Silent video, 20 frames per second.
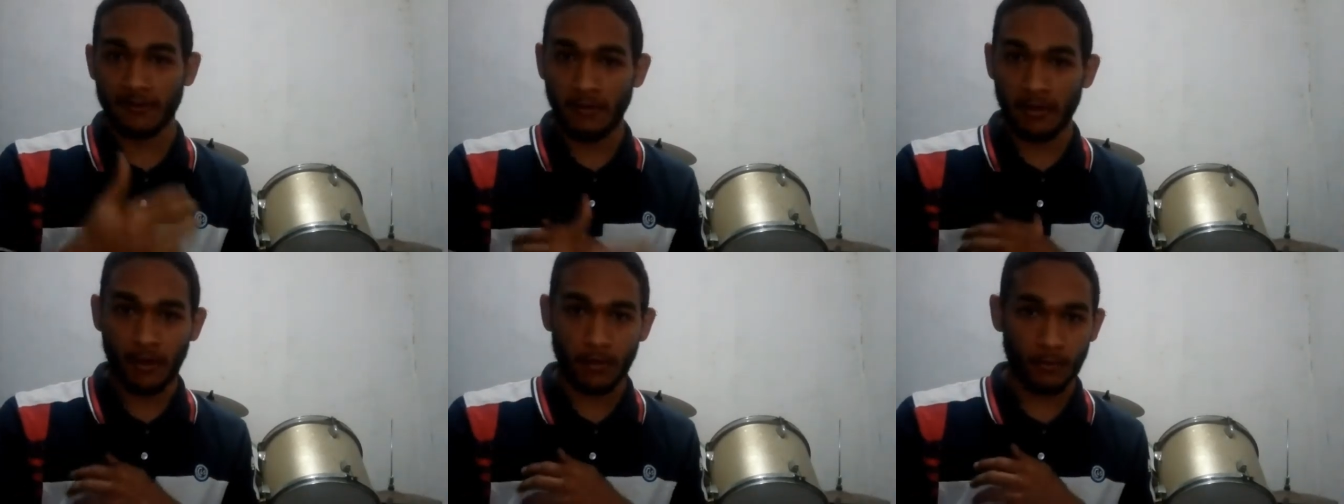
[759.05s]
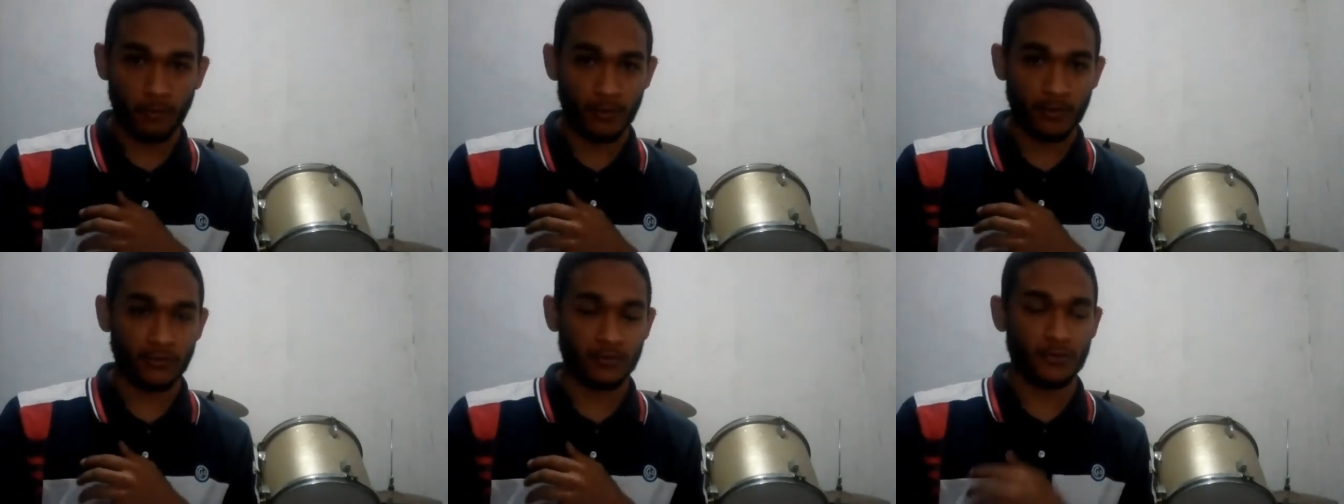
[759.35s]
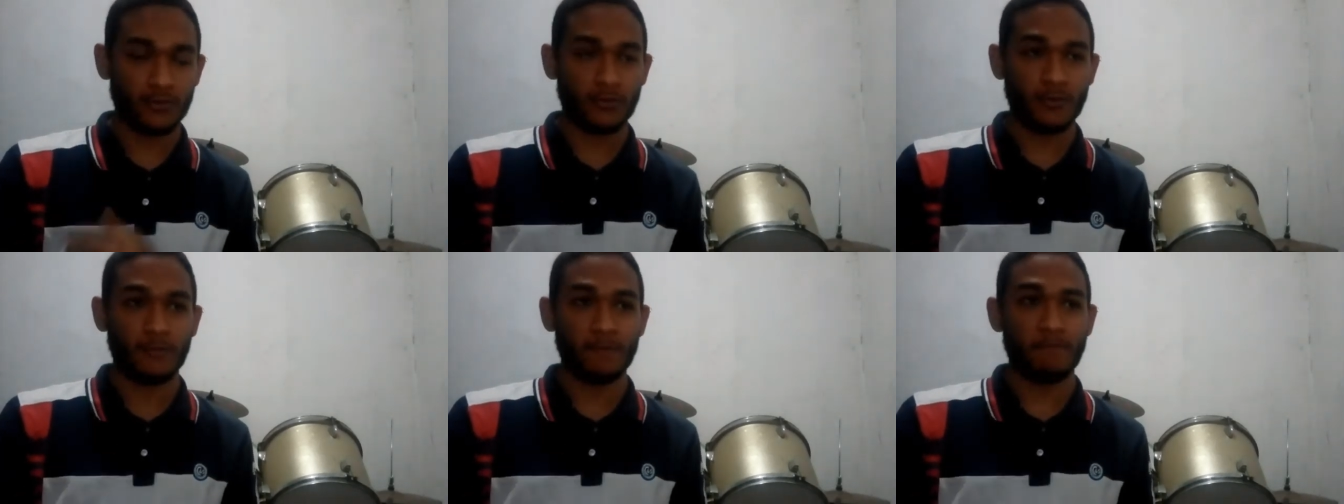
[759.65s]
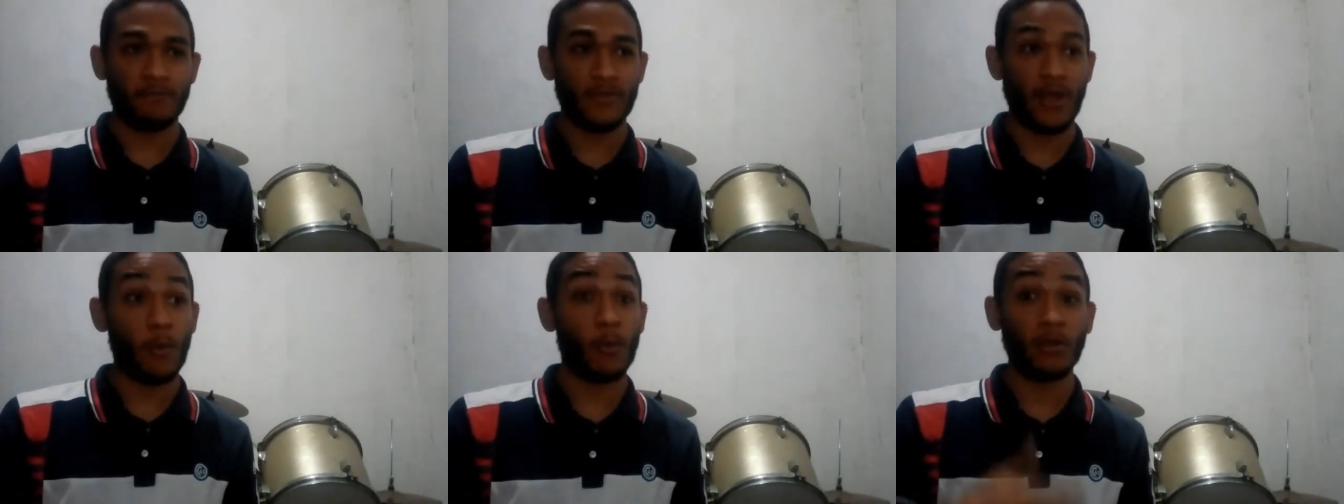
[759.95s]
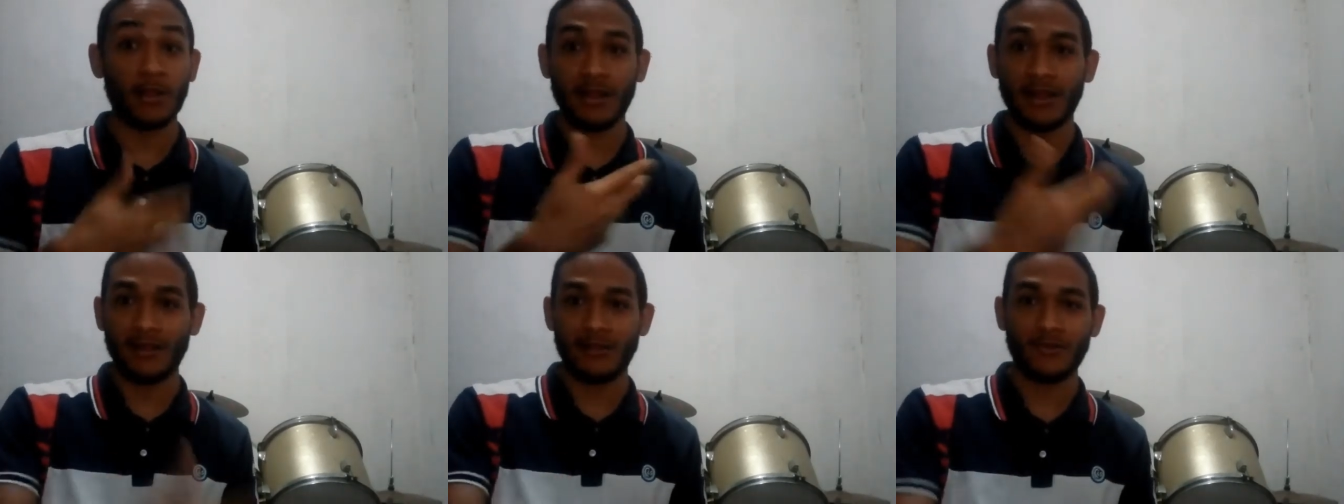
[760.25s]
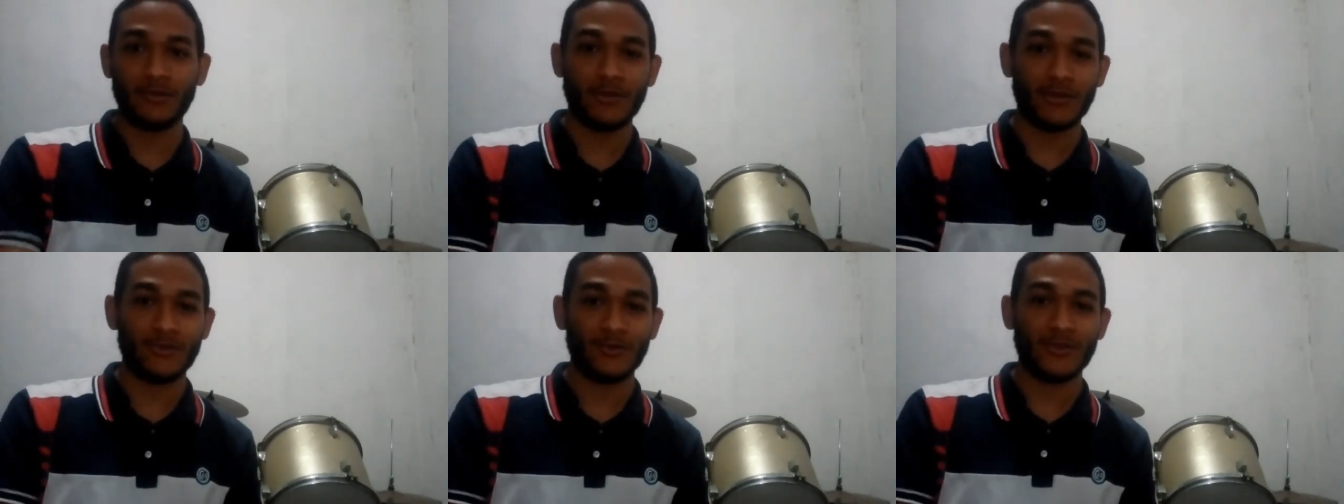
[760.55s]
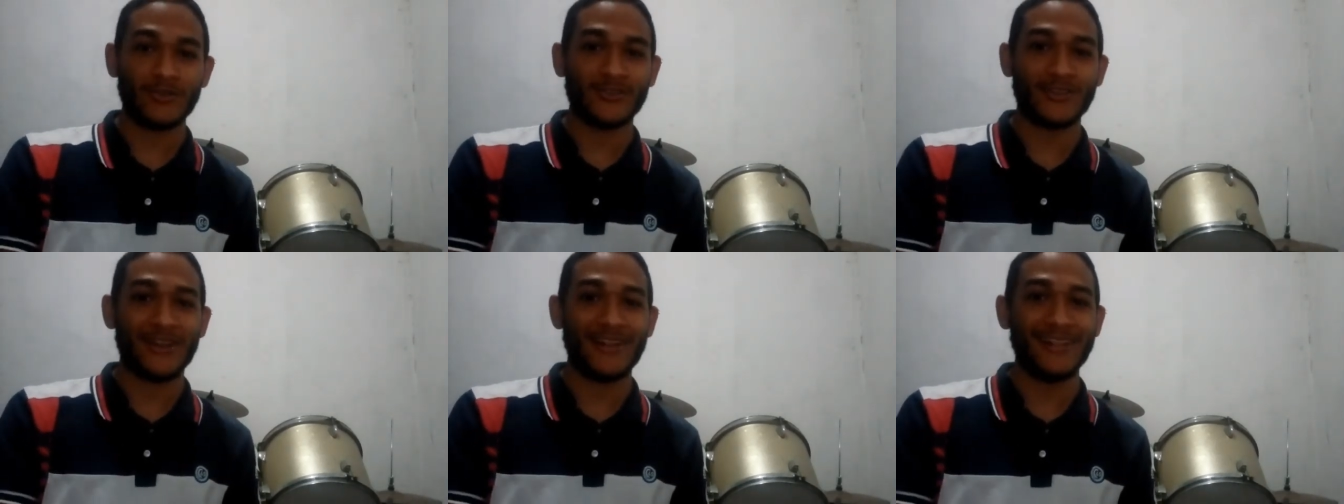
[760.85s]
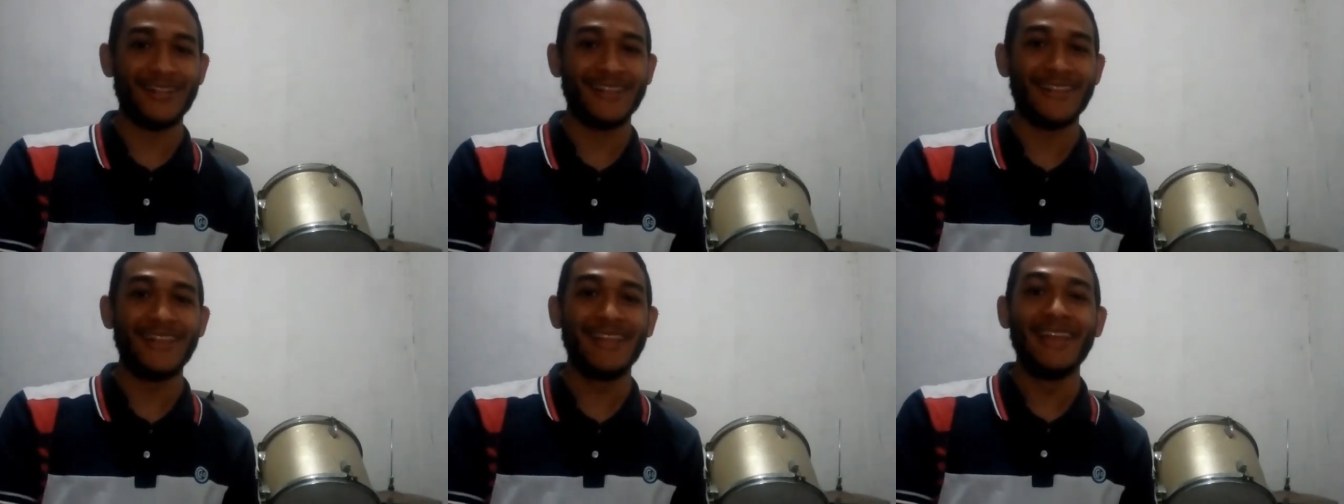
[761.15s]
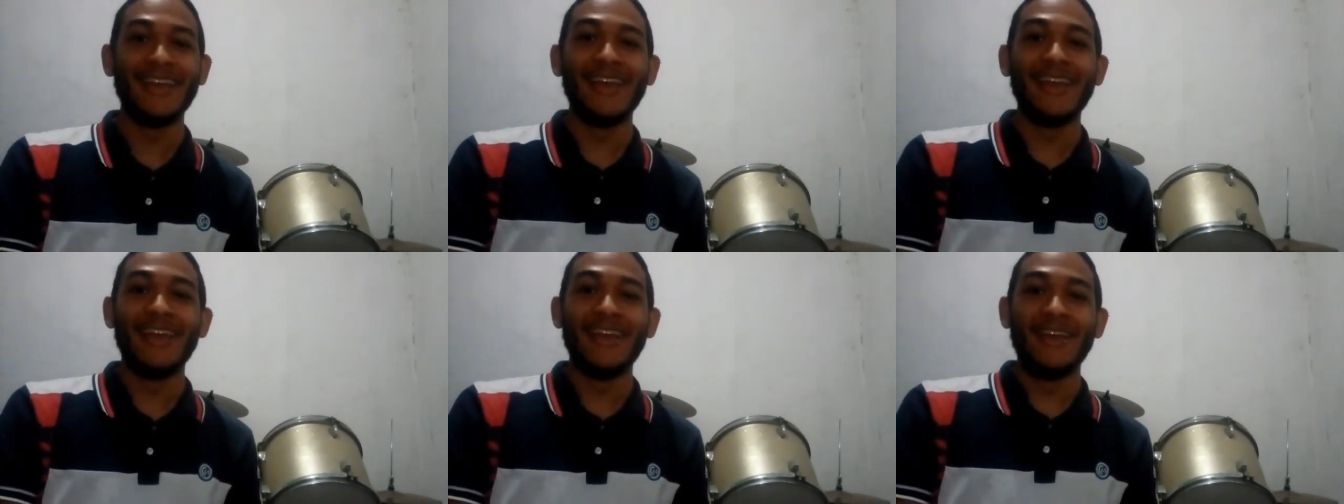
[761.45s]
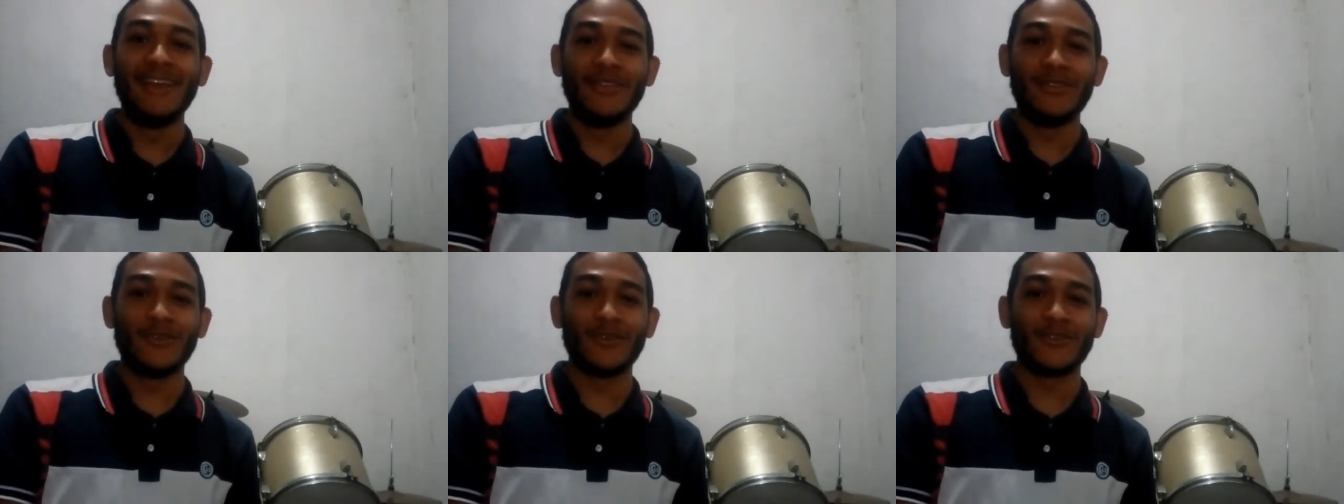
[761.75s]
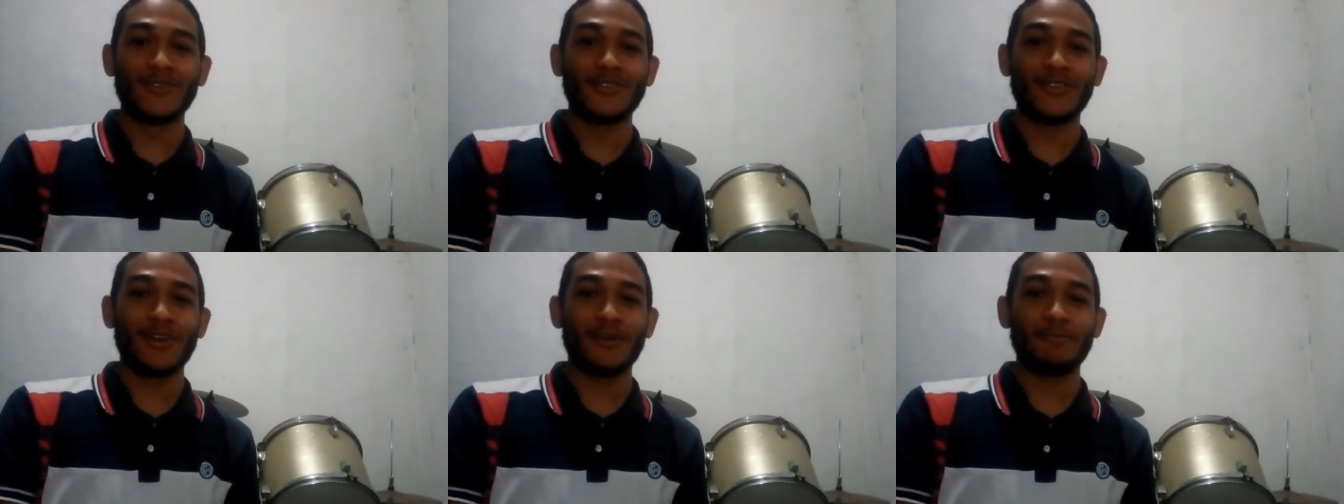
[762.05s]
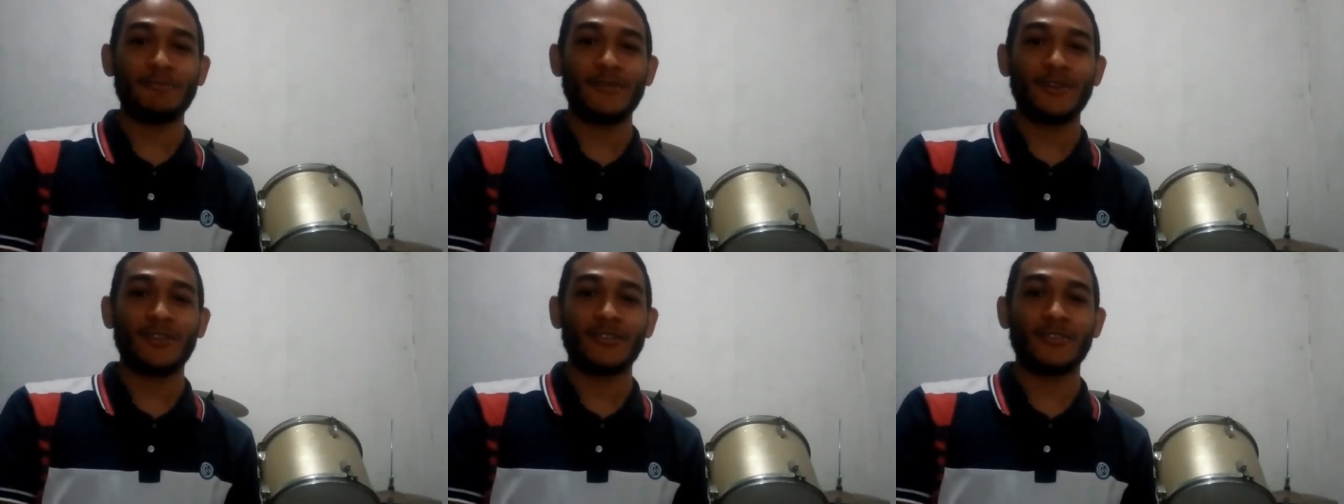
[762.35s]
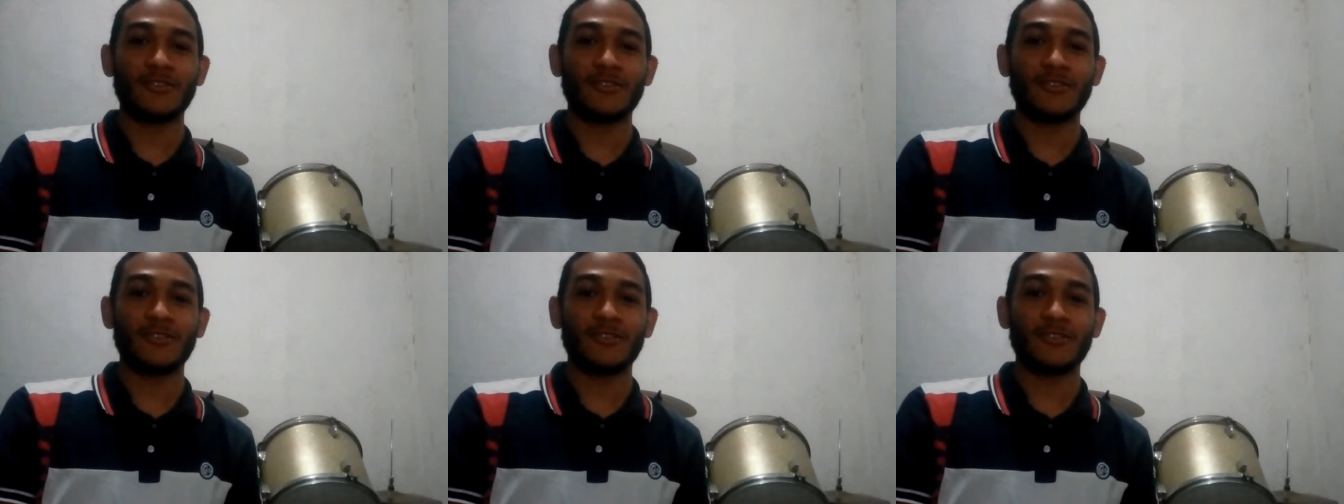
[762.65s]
I would like to address all those topics.